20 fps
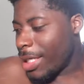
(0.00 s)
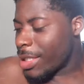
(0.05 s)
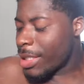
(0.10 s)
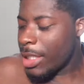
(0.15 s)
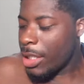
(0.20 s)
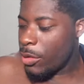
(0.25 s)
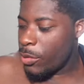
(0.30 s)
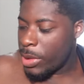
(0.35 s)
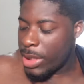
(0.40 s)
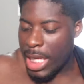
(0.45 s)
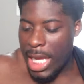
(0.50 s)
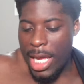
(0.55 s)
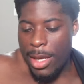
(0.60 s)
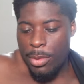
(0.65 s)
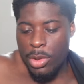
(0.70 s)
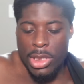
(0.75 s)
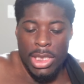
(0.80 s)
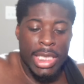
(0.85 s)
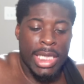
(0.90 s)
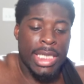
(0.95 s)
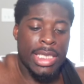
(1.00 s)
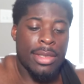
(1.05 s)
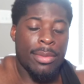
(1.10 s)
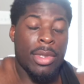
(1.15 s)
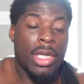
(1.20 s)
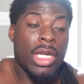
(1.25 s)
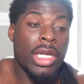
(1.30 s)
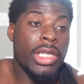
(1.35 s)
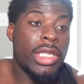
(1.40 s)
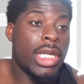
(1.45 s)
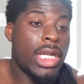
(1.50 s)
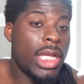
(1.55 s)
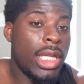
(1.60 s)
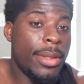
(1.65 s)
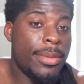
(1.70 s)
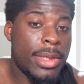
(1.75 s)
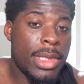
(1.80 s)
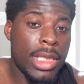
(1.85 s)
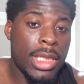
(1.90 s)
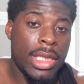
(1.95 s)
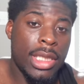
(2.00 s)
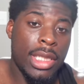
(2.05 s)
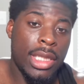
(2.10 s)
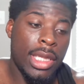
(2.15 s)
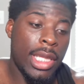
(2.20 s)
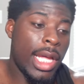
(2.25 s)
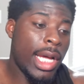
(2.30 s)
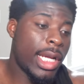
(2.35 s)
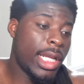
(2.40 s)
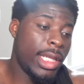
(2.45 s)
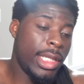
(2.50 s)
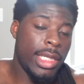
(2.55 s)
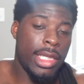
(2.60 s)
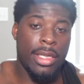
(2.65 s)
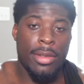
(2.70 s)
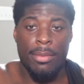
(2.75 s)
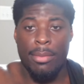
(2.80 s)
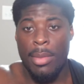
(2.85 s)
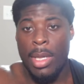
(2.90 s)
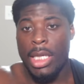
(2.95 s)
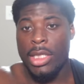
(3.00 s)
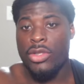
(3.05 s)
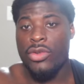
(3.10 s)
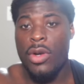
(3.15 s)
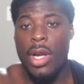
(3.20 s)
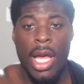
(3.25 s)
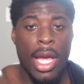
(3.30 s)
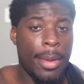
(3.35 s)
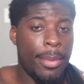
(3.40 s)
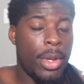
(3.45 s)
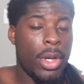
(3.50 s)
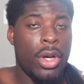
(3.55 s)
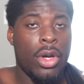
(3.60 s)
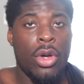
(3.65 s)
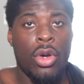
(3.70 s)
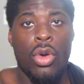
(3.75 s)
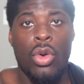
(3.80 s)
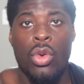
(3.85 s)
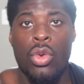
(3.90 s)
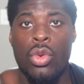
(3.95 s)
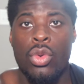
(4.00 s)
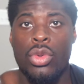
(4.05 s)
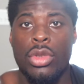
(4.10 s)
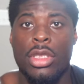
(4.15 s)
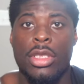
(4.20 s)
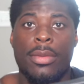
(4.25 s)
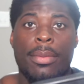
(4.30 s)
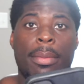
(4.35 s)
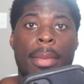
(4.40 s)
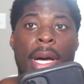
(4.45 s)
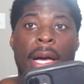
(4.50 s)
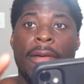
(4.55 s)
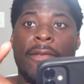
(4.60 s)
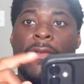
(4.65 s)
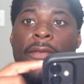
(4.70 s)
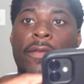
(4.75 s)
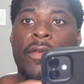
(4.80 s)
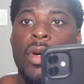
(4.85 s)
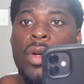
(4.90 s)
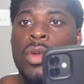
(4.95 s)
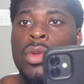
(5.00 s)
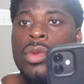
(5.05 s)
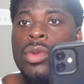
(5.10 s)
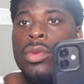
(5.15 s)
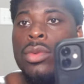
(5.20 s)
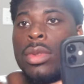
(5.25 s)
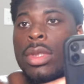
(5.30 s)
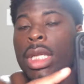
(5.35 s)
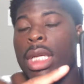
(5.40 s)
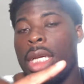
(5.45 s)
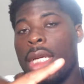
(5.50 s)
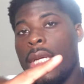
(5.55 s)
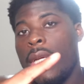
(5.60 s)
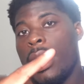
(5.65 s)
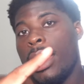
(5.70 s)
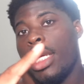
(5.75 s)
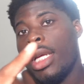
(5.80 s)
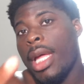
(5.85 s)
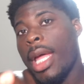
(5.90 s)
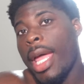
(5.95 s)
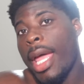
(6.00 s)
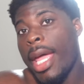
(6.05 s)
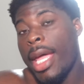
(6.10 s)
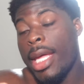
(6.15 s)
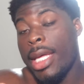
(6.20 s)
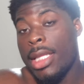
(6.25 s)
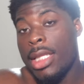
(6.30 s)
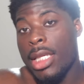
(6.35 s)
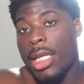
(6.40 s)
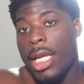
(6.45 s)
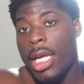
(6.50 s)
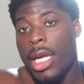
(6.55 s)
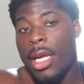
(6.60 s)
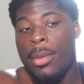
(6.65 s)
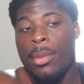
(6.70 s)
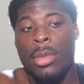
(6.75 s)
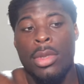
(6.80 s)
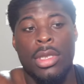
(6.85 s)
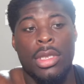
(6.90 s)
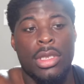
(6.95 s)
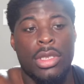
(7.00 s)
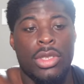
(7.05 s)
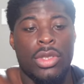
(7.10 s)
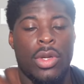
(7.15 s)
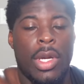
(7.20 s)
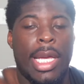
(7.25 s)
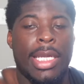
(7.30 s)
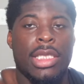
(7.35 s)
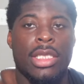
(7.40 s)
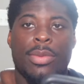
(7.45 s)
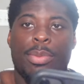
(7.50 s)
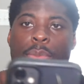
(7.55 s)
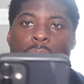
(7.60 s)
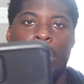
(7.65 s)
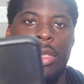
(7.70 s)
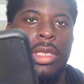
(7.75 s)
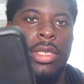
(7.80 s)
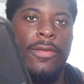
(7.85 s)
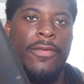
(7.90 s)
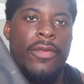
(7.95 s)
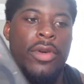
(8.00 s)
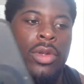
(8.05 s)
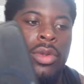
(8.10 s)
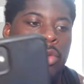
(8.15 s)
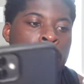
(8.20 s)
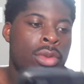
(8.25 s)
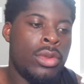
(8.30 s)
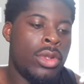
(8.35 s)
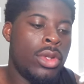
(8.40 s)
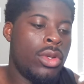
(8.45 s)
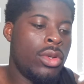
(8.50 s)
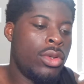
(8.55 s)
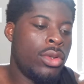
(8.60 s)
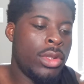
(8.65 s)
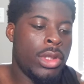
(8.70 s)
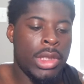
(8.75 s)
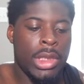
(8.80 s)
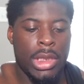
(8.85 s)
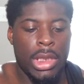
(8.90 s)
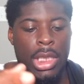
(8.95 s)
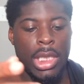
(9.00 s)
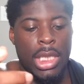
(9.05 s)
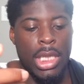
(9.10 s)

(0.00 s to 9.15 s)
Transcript: I still was able to get some good clips in. Luckily, my tripod holds my phone and the camera, so I just put the phone on it.